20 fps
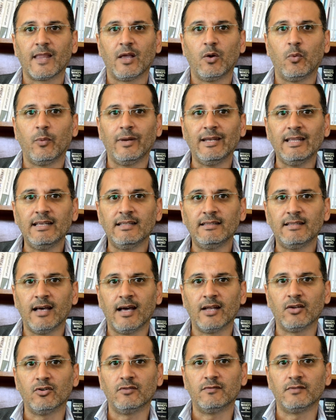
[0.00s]
We need
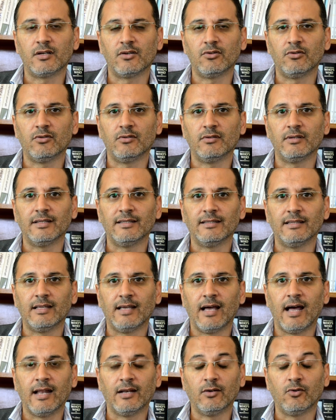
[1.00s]
an
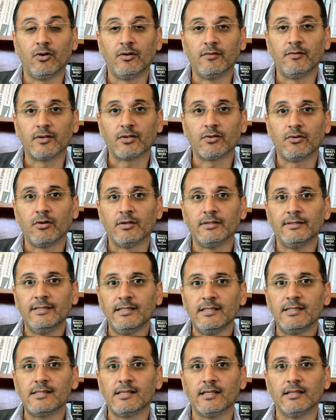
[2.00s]
overall
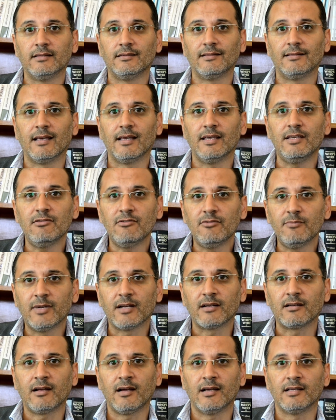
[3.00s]
decent human
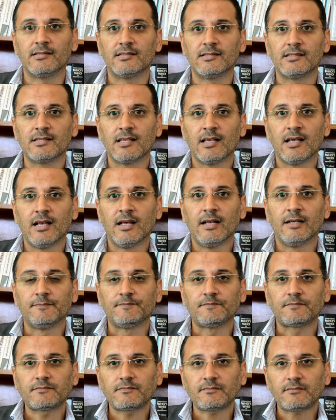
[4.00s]
rights
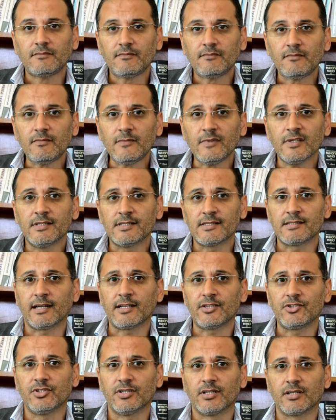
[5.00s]

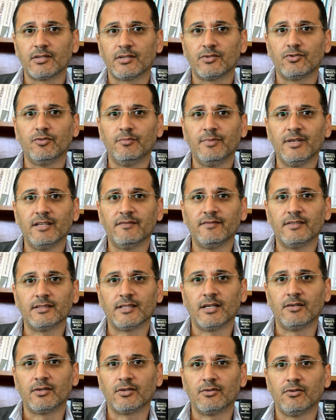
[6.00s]
structure to benefit
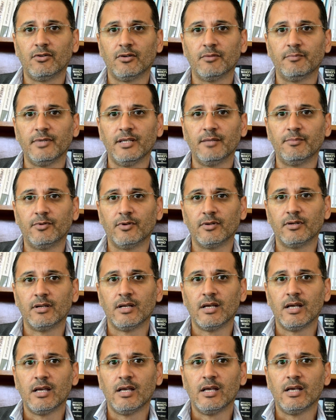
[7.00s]
our whole people.
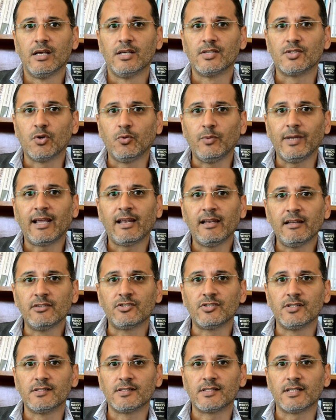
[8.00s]
So we
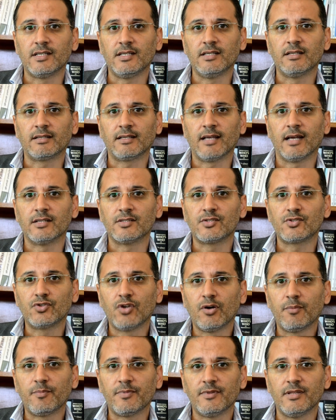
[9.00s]
clinicians here can
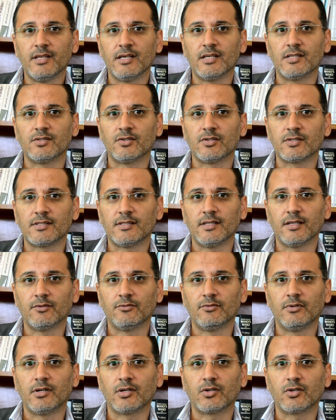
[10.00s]
stop the exhausting
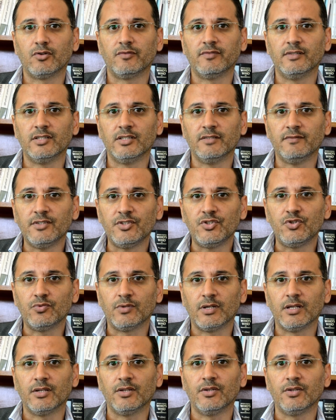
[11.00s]
work of
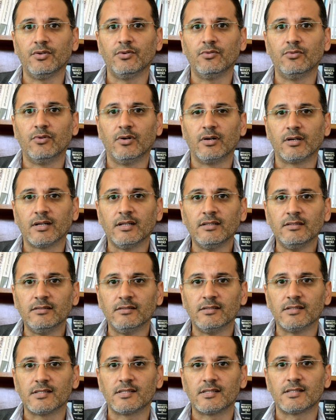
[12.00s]
individual new
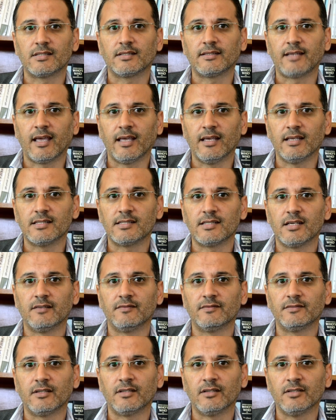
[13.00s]
horrendous case
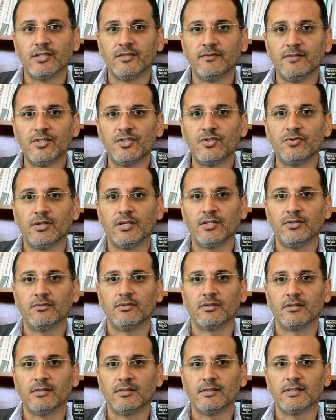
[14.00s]
after individual new
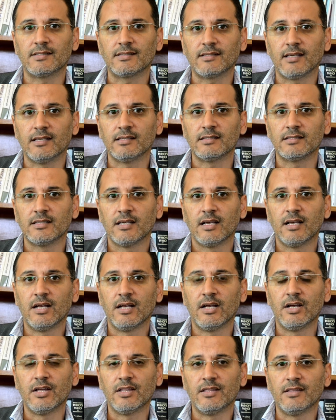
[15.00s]
horrendous case.
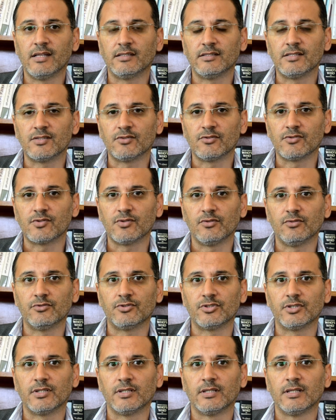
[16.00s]
That is no
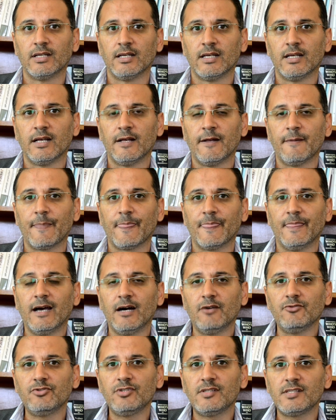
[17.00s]
solution.
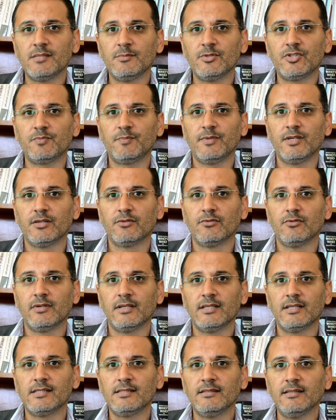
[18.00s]
Now Gcmhp rule
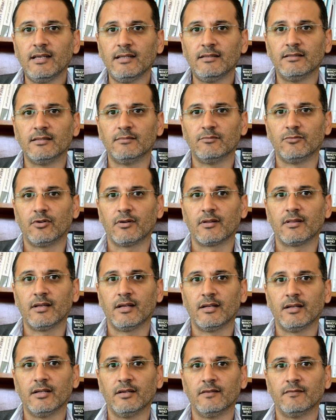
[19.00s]
is needed more
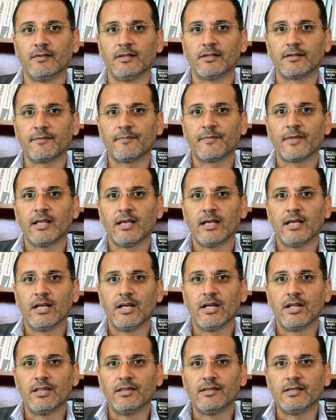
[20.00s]
than ever.
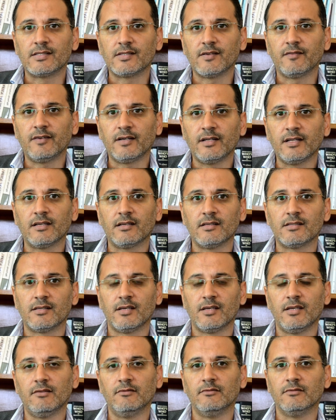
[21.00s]
The suffering is
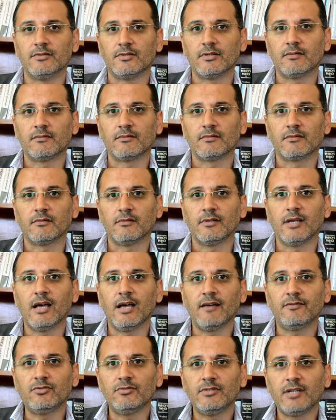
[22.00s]
huge. We
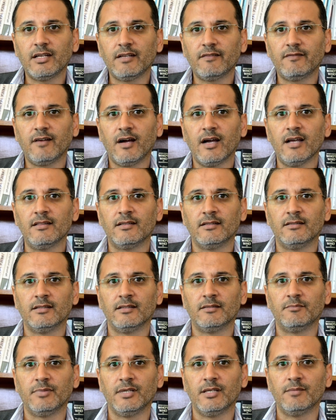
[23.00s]
have to dignify the
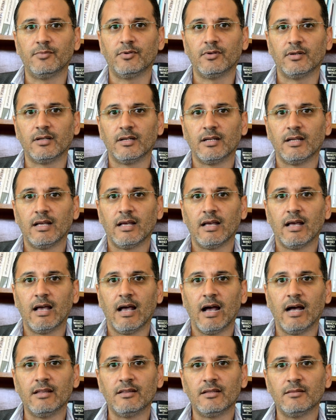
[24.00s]
dead people,
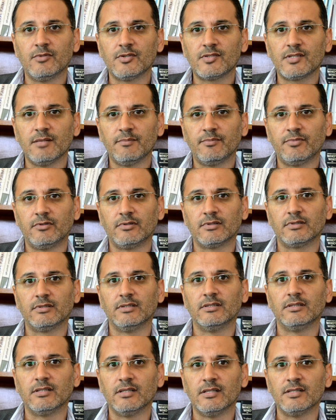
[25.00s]
and the most
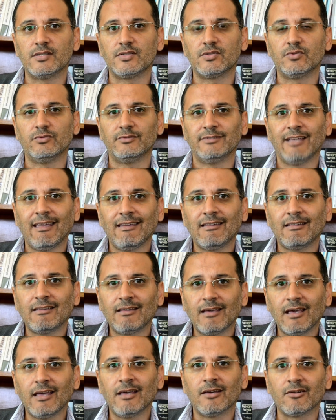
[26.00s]
important is to take
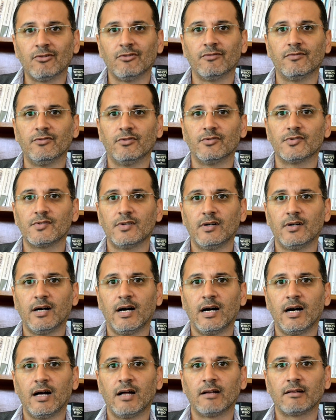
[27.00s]
care of those who
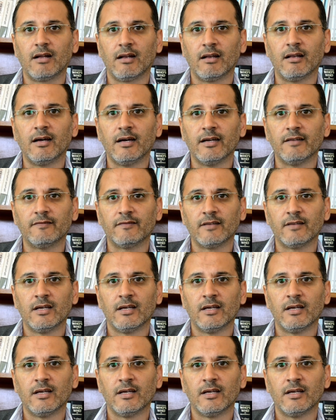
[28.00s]
are alive.